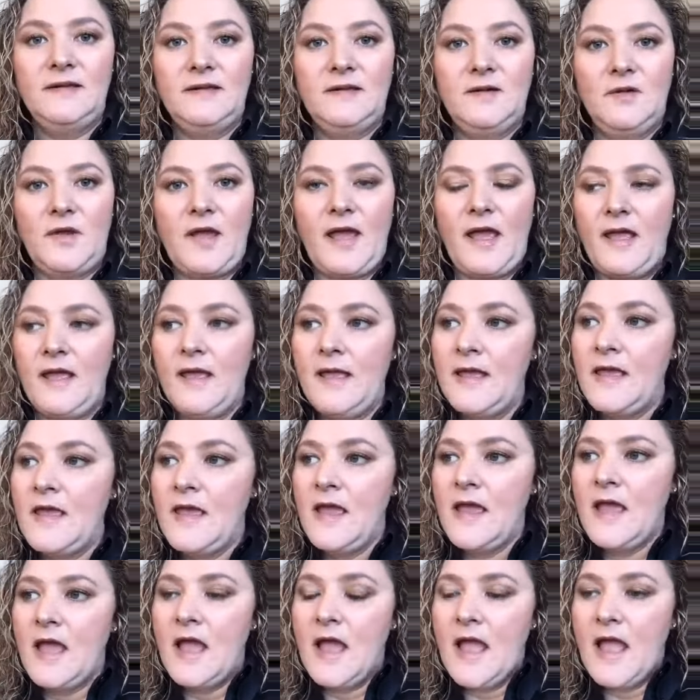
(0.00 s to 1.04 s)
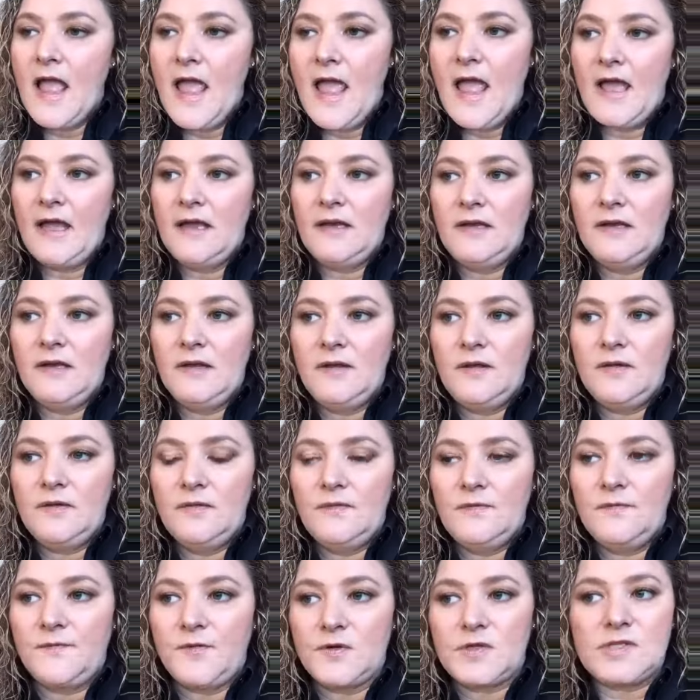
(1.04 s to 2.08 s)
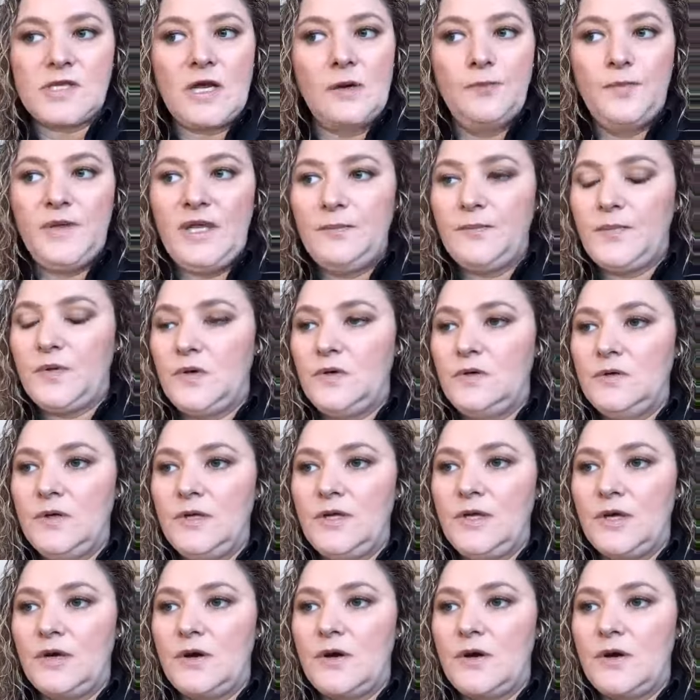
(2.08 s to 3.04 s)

Okay. And for some people, we